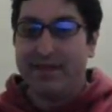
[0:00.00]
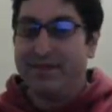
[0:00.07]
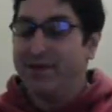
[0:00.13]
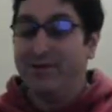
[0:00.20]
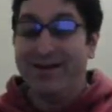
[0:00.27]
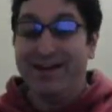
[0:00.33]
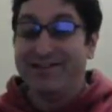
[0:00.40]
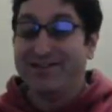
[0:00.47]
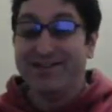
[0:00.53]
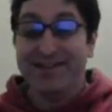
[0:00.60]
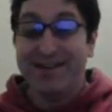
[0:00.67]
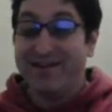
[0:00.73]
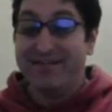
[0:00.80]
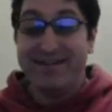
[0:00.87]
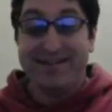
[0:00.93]
No
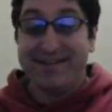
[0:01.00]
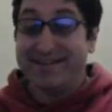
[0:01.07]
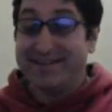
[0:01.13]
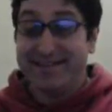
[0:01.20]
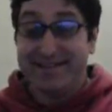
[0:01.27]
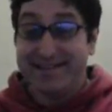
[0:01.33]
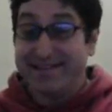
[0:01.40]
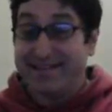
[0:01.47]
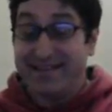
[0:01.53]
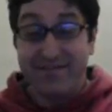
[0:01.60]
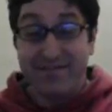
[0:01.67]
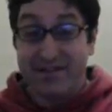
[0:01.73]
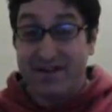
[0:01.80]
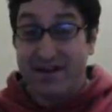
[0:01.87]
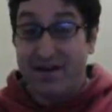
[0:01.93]
legendary. It just
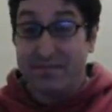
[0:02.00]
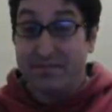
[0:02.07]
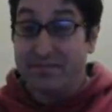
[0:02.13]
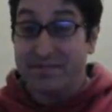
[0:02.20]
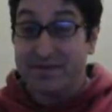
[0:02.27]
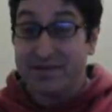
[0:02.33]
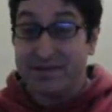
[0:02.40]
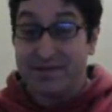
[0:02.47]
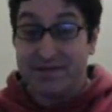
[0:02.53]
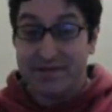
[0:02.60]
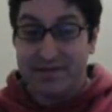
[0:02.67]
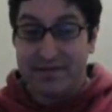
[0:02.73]
never comes.